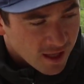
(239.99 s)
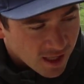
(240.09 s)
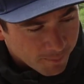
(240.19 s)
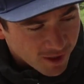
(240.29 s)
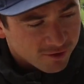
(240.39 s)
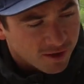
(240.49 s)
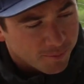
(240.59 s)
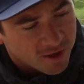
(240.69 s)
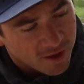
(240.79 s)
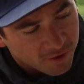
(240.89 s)
And I'm going to
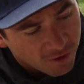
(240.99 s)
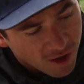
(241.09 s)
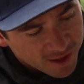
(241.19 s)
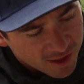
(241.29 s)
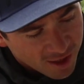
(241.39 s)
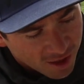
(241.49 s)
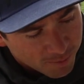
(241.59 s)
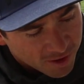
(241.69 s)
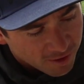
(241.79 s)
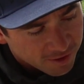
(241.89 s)
clip another locking
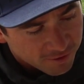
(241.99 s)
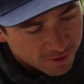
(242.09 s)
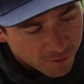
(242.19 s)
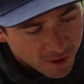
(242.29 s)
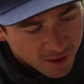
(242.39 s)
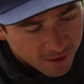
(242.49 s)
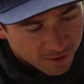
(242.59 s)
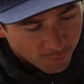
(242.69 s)
carabiner through the